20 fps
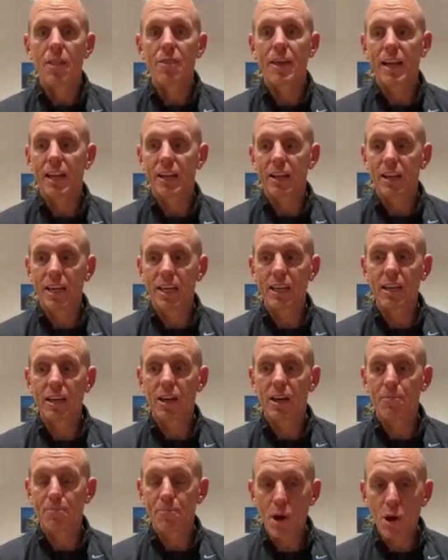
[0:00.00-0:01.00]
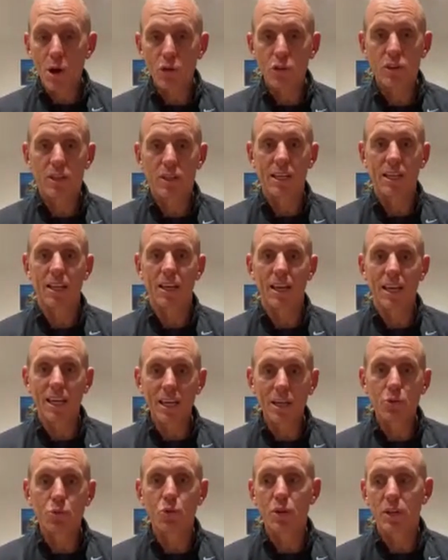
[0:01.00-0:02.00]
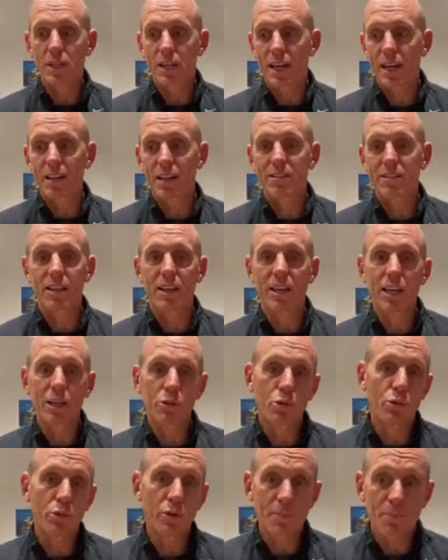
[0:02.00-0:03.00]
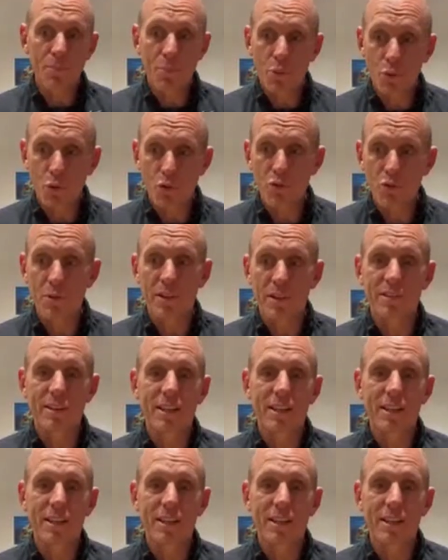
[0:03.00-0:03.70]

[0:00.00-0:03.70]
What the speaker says: they can both get equal gains and equal improvements.